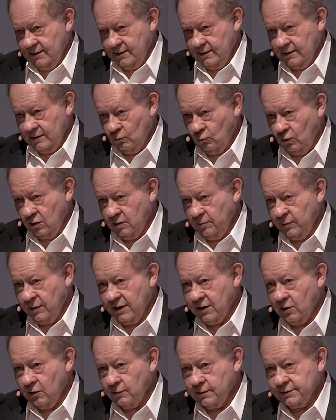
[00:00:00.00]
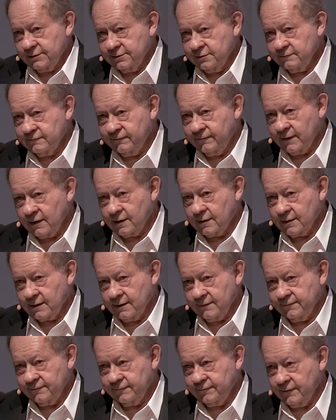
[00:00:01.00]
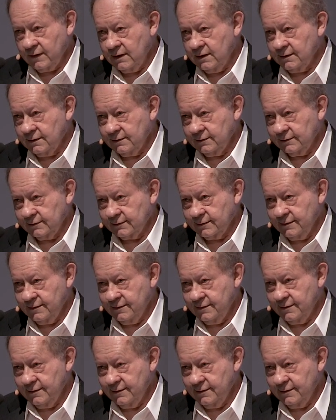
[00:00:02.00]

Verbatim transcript: It wouldn't be going too far afield